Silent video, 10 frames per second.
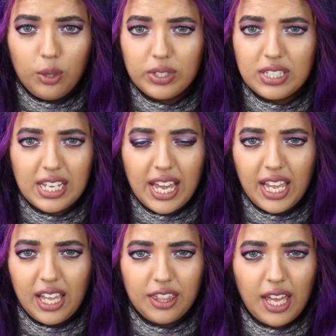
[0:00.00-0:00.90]
he would
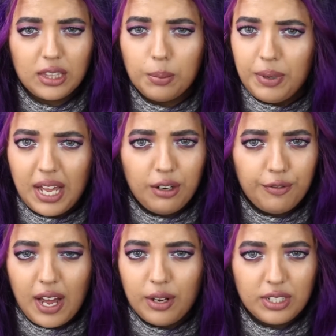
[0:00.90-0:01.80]
say that the
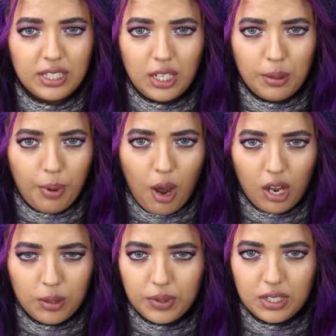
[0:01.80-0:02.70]
blood found in the
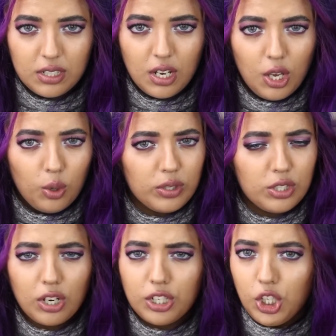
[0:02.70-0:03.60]
apartment
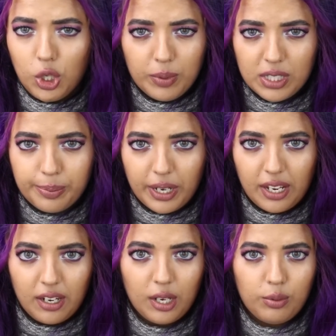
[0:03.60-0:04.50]
was not human's
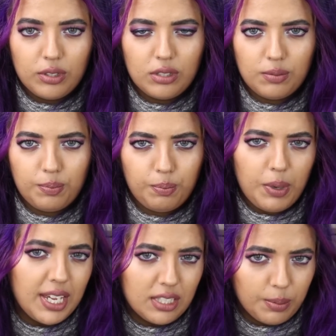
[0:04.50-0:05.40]
blood, it was
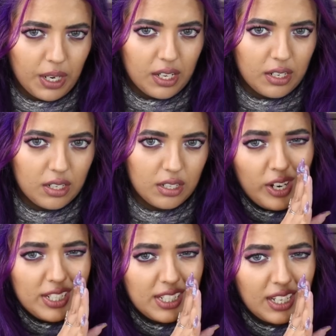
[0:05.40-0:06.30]
pig's blood.
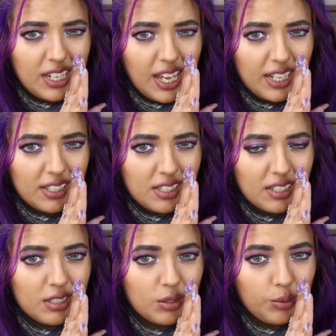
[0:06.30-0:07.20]
Forensic
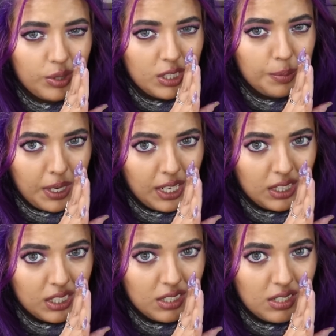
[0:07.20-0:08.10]
analysis would
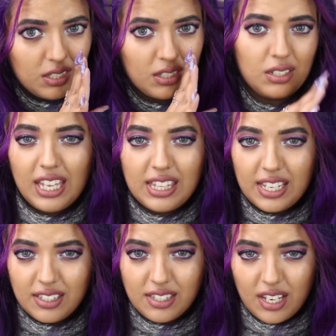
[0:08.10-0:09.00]
debunk this. He
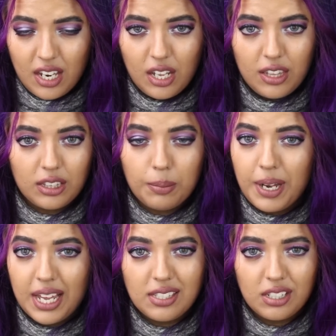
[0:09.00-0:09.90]
then said that the
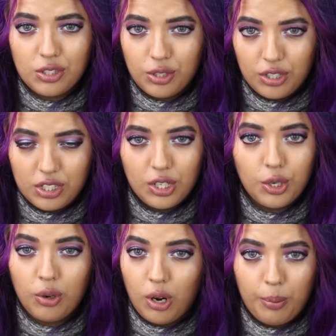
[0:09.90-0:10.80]
plastic
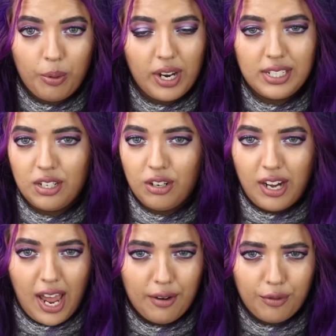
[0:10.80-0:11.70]
surgeon who had operated
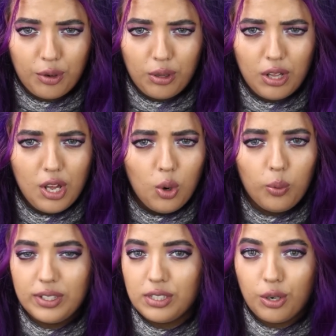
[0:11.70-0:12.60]
on Avril
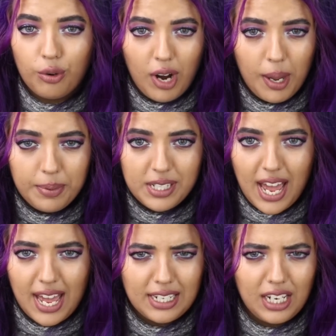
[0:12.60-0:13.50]
was corrupt
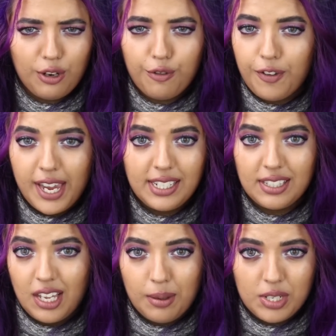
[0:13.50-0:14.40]
and he had
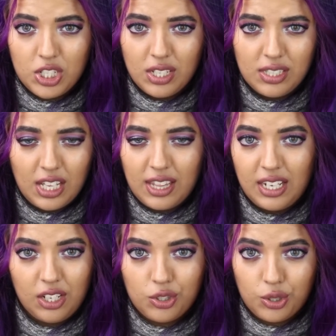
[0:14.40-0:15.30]
faked the images
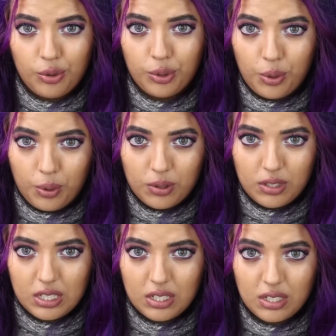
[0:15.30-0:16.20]
that he had shown the
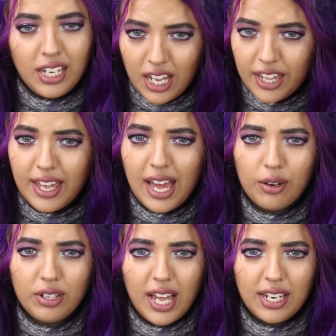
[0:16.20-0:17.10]
court. Another
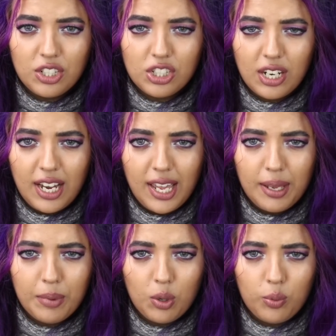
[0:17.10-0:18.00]
outlandish
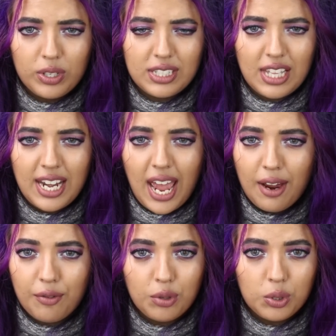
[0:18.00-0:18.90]
claim was that
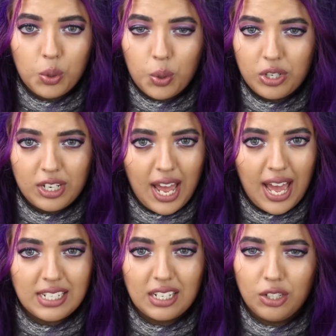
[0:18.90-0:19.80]
Avril Gordon
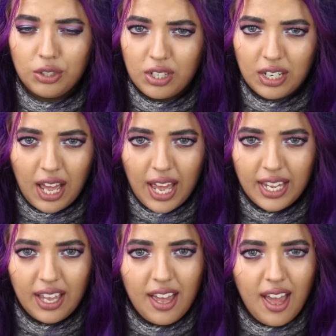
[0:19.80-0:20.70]
had a
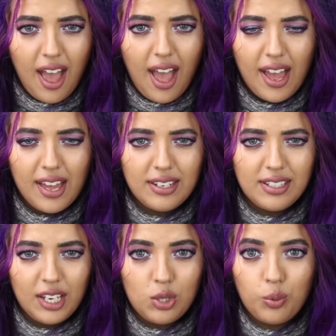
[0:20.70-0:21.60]
lookalike
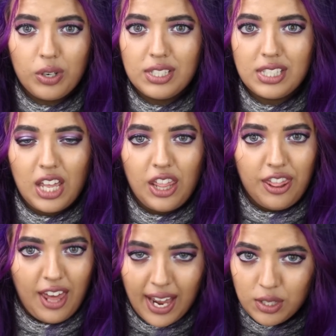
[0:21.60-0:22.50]
and it was
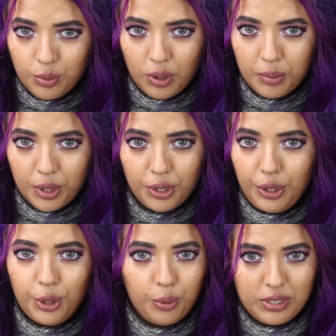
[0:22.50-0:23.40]
that
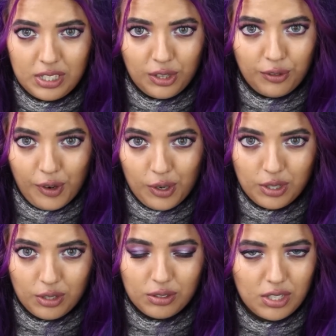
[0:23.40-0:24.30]
woman who was in the
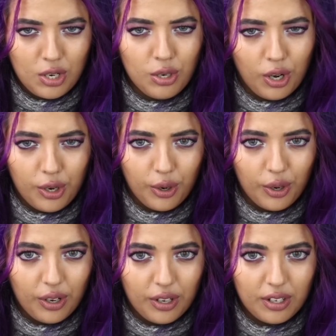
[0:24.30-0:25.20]
photos, not
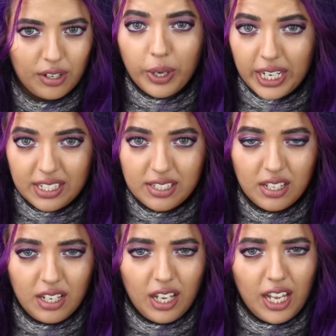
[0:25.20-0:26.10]
her. But
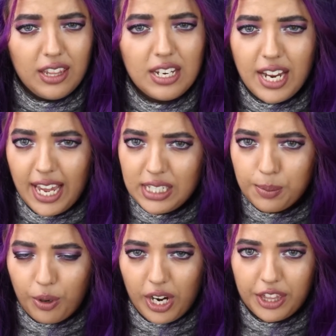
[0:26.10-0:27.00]
wait, in the
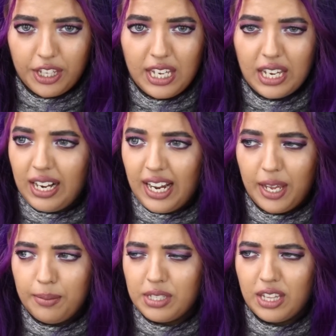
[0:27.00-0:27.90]
next breath, he
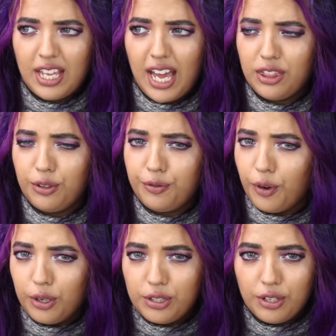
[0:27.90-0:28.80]
claimed that the
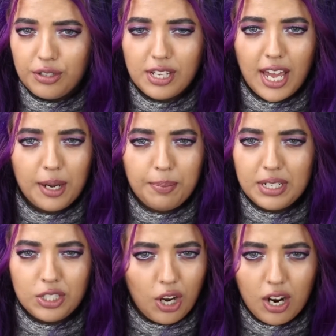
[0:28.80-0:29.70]
photos had
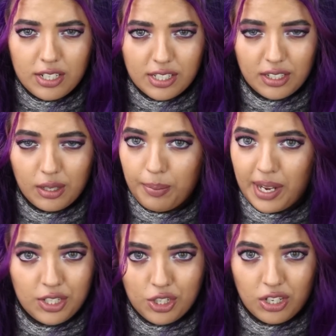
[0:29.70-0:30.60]
been doctored
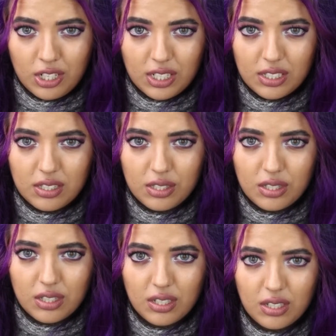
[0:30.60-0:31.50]
by
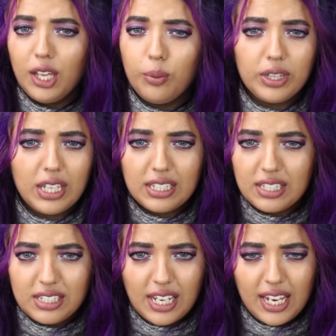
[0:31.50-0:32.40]
journalists. He would
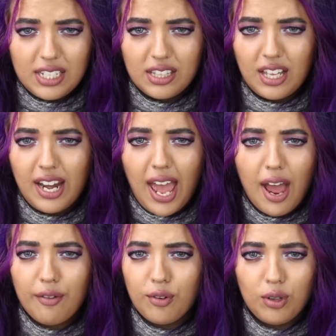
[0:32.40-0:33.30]
then state that
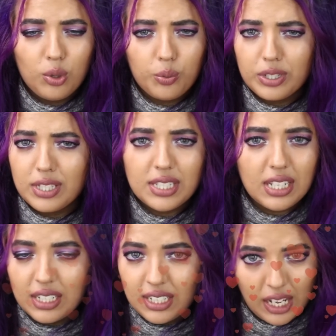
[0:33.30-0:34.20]
Avril was
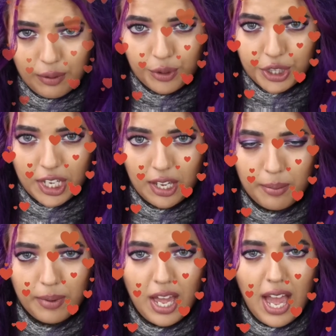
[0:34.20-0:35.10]
still in love with
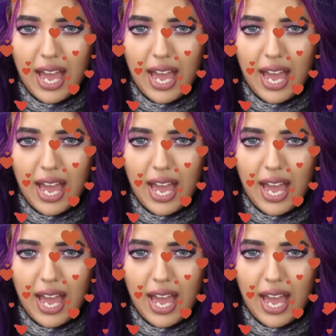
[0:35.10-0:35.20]
him